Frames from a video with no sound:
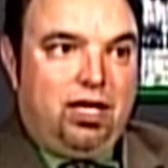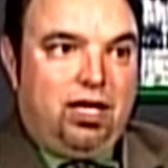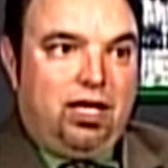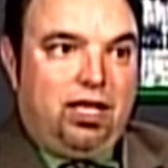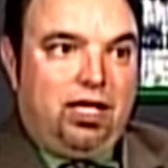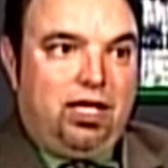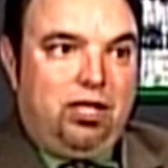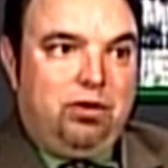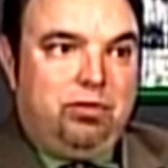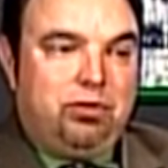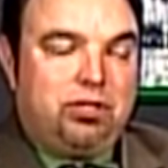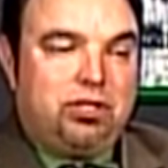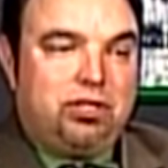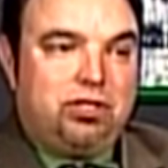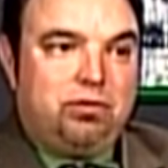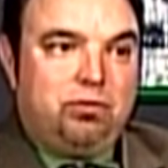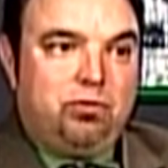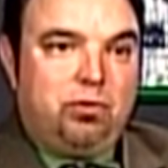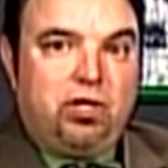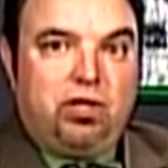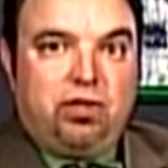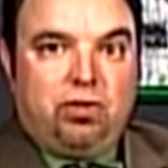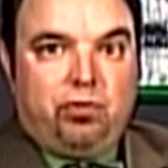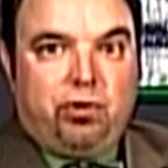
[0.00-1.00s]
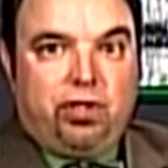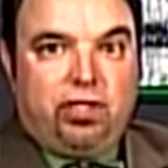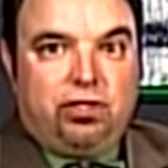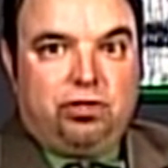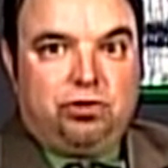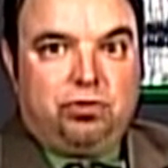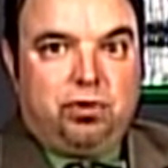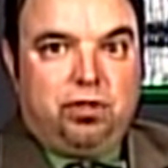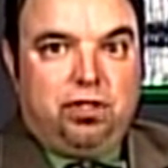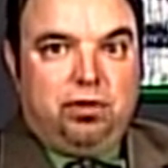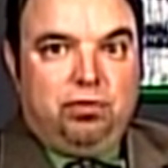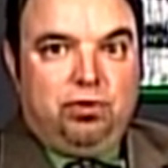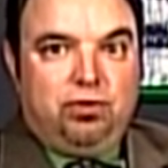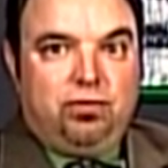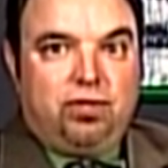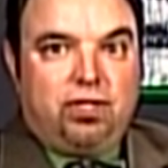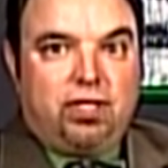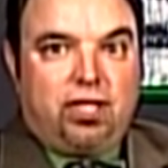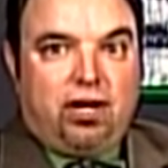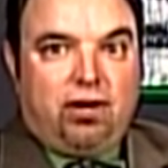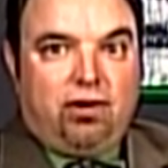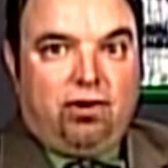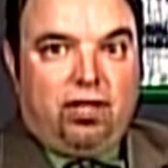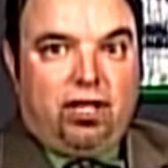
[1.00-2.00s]
He was with the Whalers when they moved to
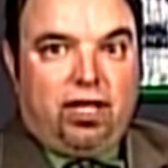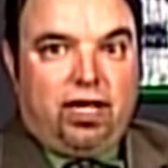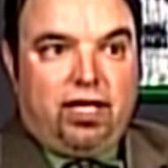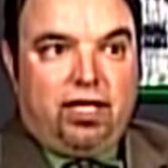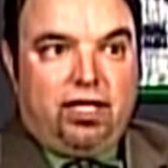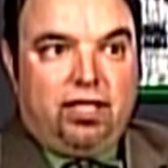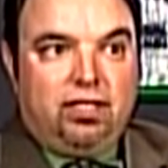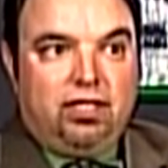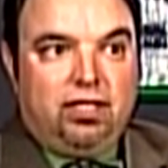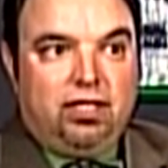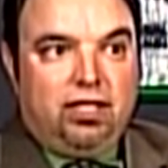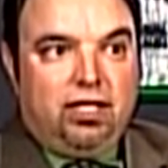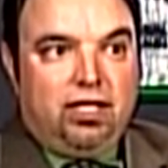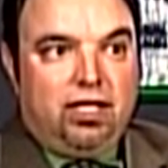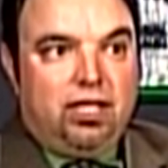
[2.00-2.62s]
Carolina,